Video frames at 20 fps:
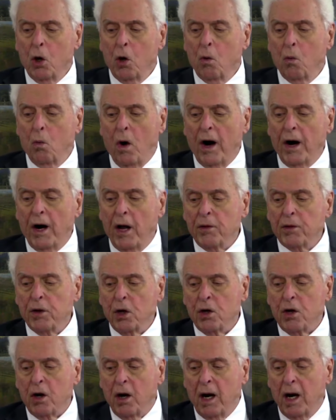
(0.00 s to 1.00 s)
One
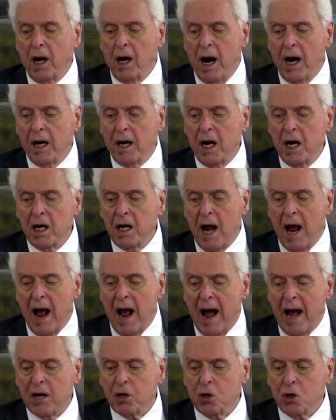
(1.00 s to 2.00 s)
other thing I need to
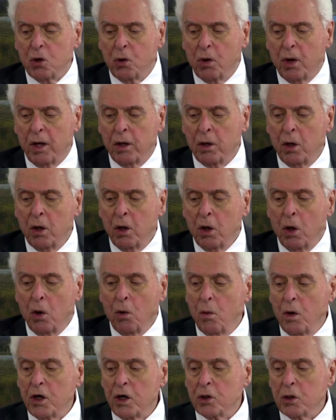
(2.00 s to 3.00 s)
add to it,
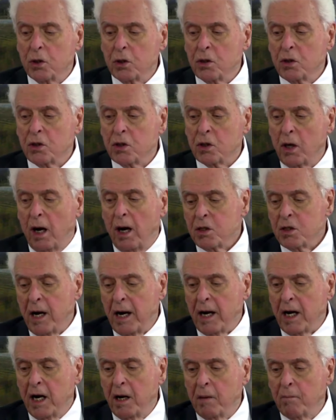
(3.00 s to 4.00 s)
which is
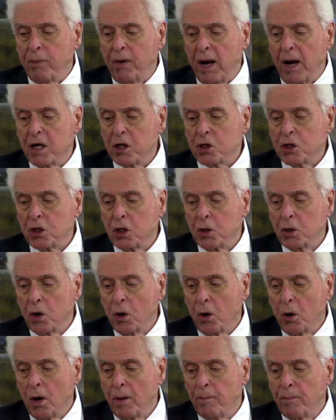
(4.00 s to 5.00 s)
taking place in
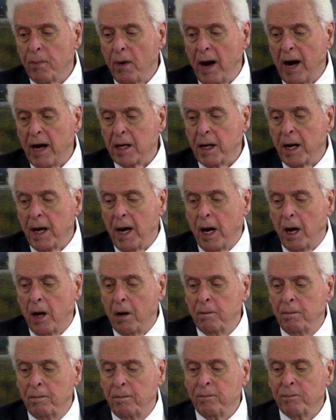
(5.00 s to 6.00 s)
Europe right
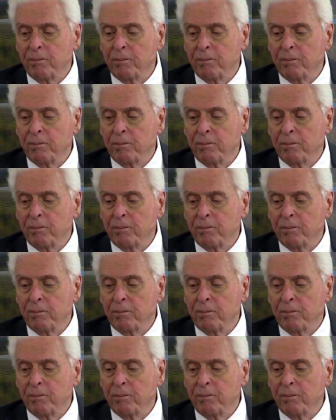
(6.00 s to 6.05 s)
now,